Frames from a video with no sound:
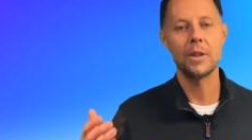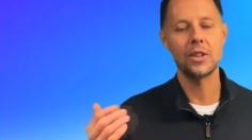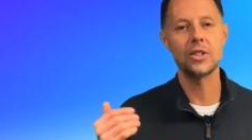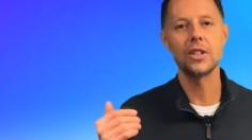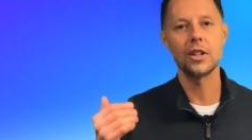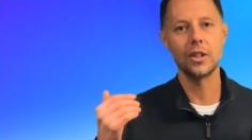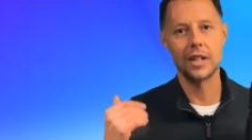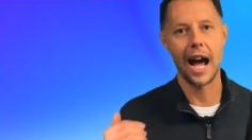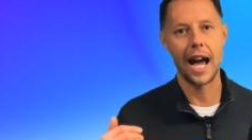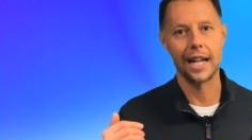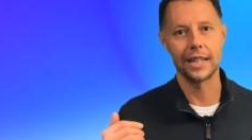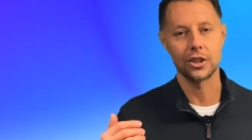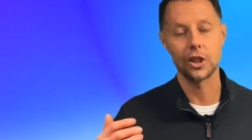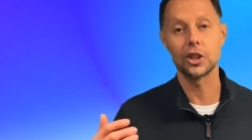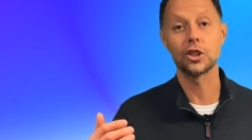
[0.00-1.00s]
sinner
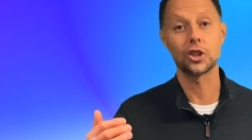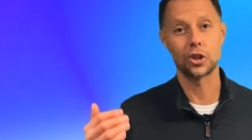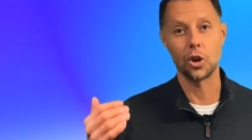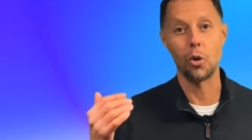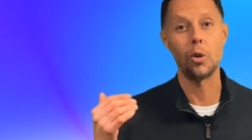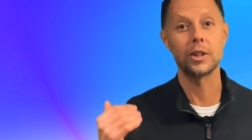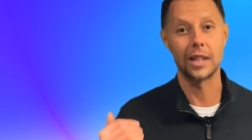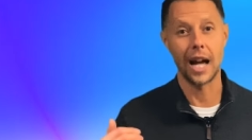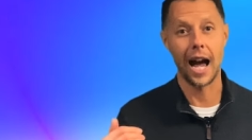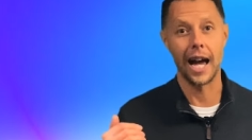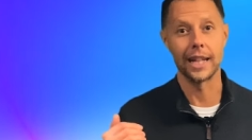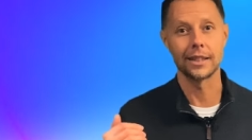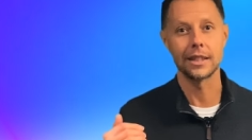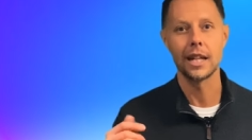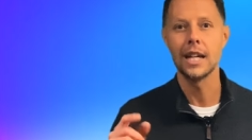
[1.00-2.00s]
dies, the soul
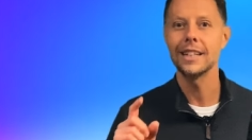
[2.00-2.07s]
dies.